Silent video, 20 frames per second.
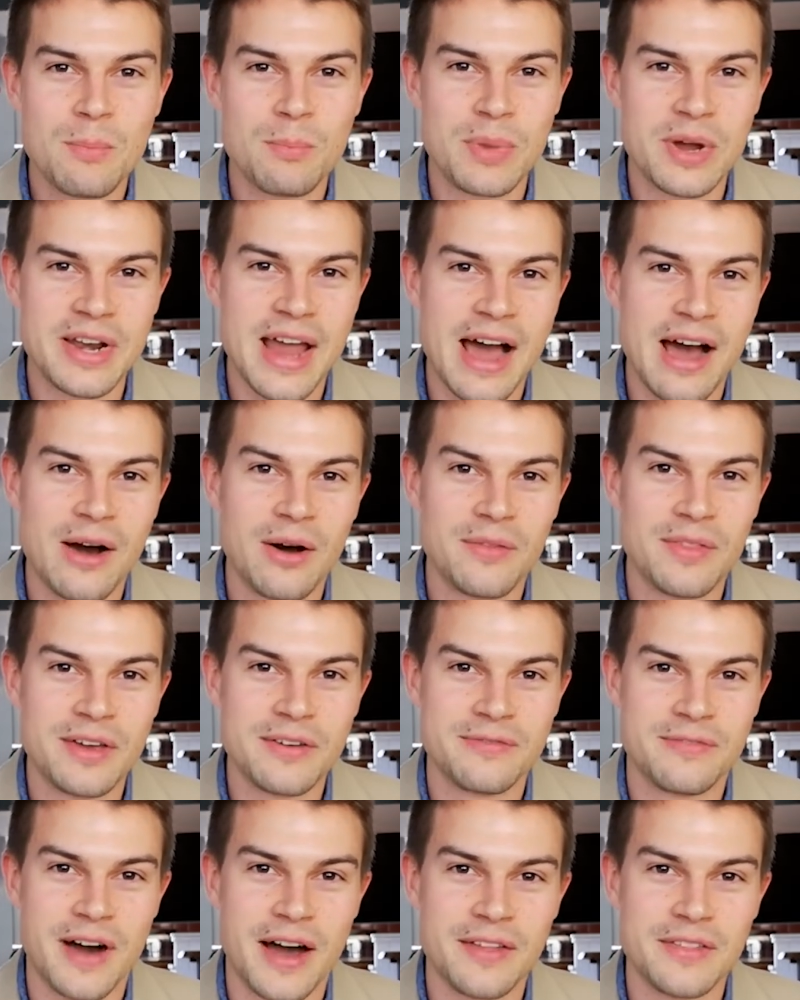but now
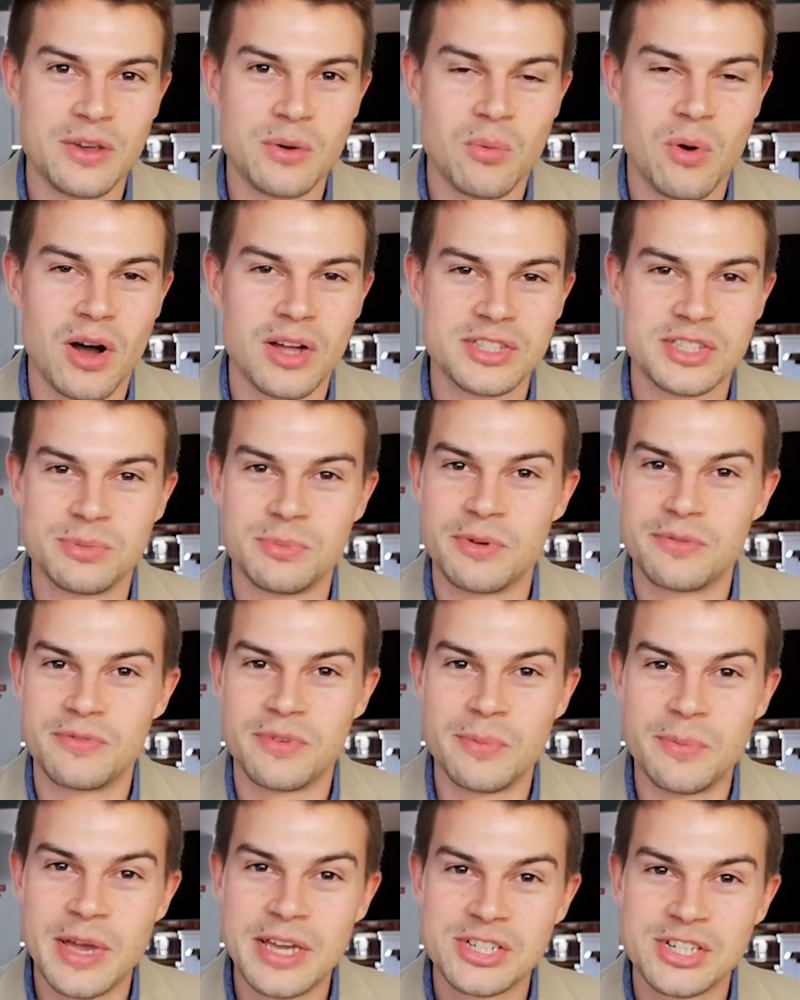they finally want some
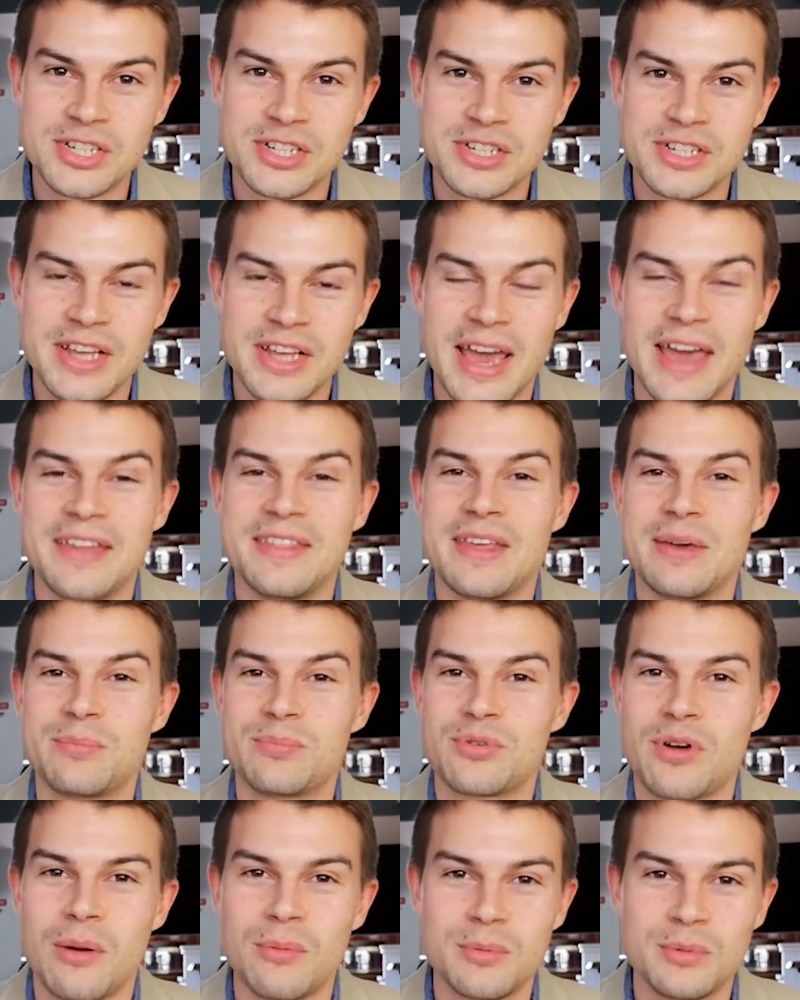information and they
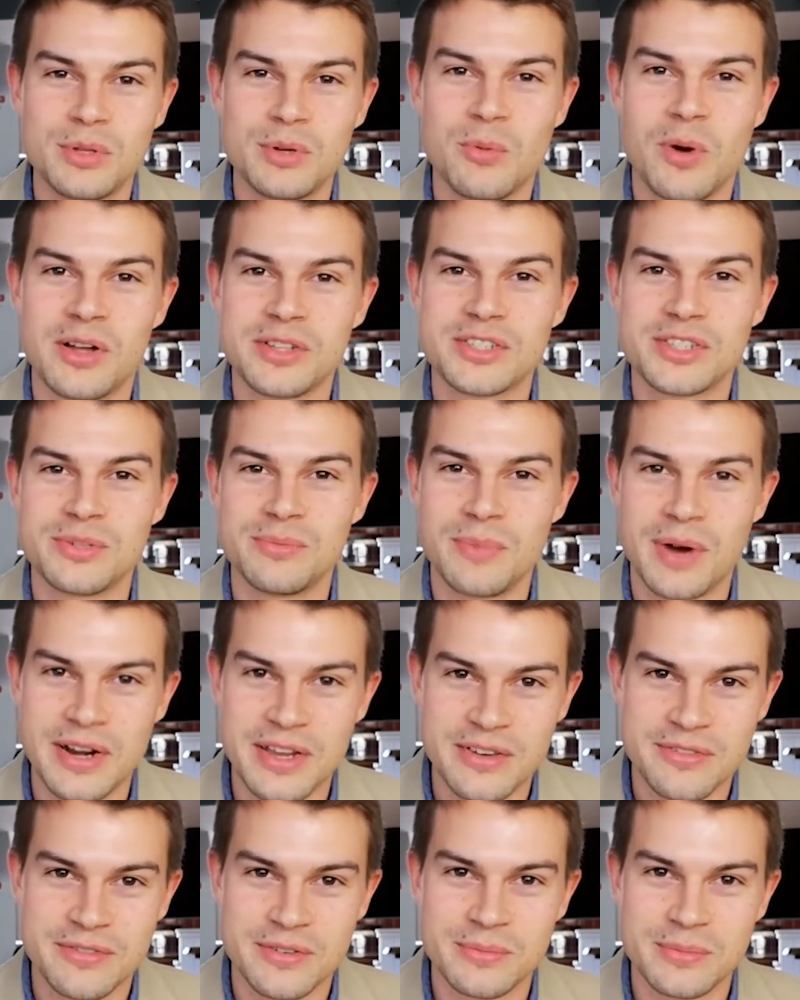probably want some
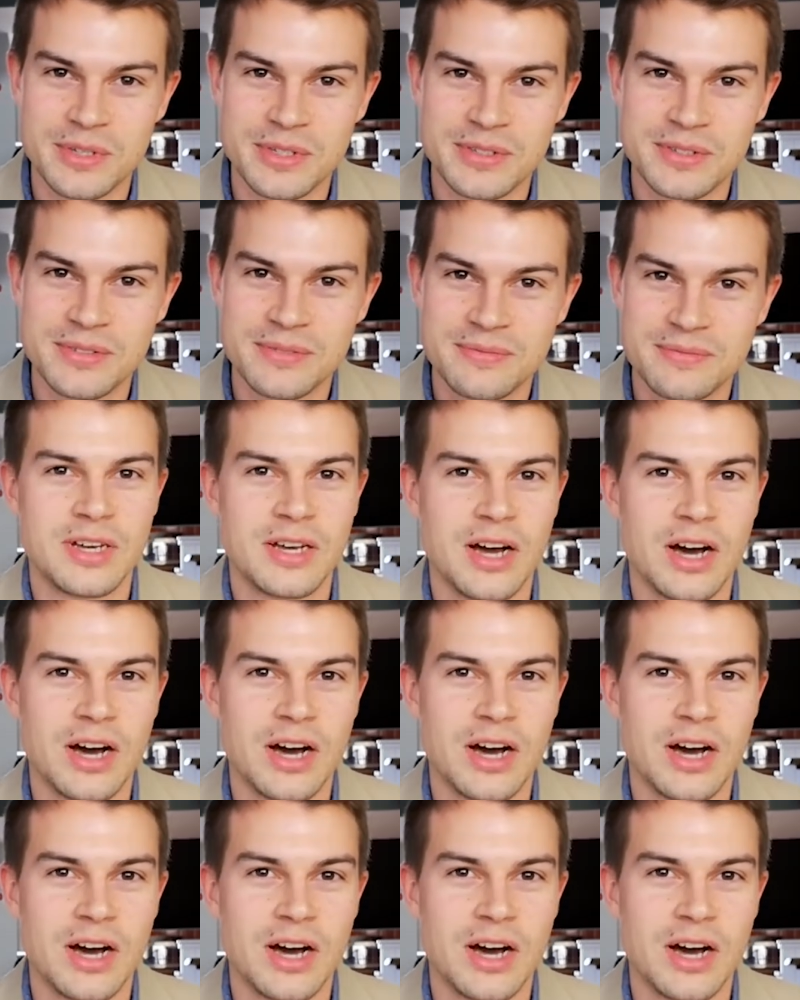money from you.